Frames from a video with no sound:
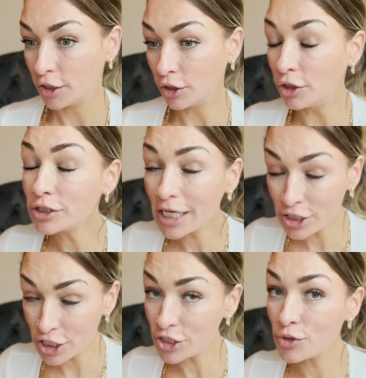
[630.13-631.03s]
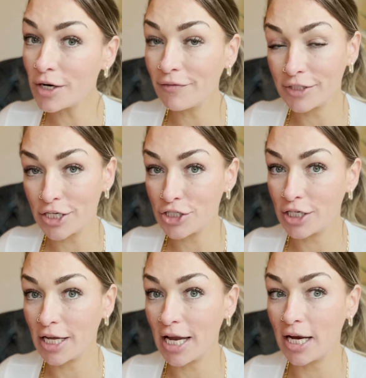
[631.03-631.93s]
looks like she's doing everything
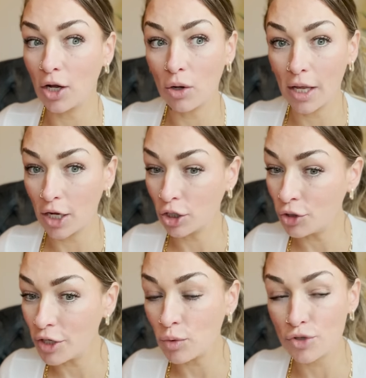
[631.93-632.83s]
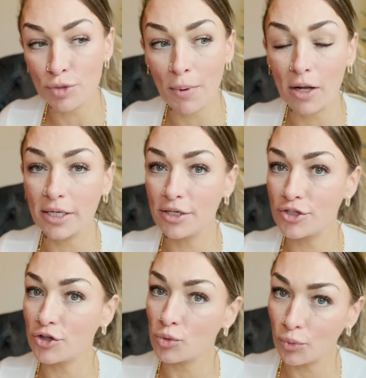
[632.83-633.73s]
she can, including responding
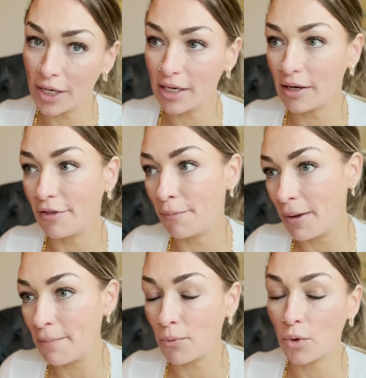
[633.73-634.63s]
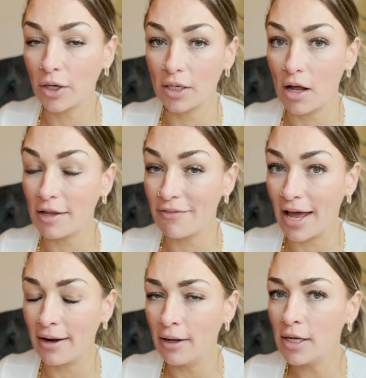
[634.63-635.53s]
to the writ and the paperwork and all of
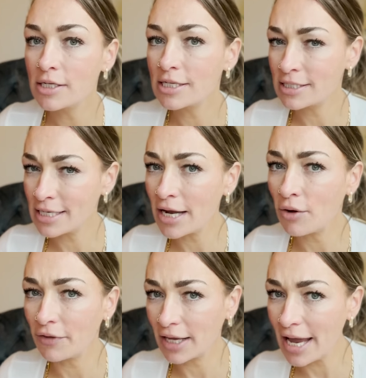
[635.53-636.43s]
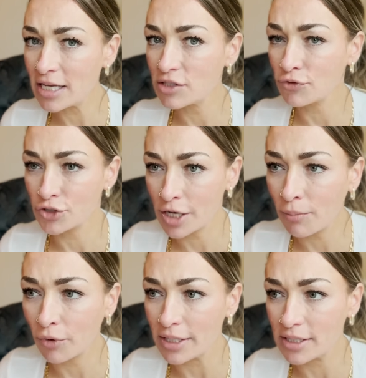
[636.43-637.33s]
that to stay on the case for
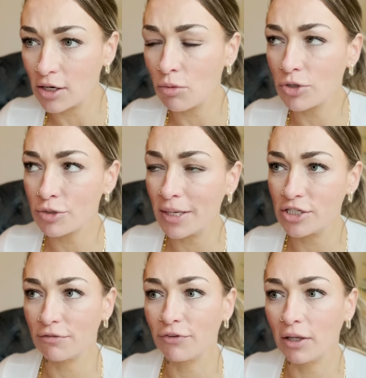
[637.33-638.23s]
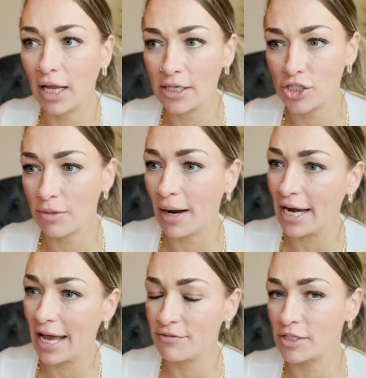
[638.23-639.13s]
some reason. Almost makes you feel like she
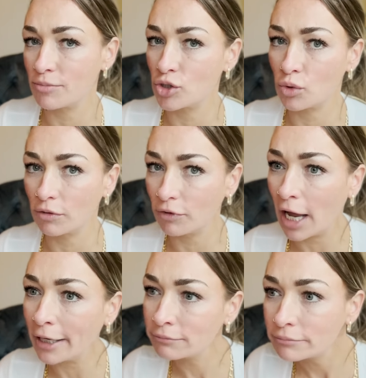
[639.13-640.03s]
might have some sort of like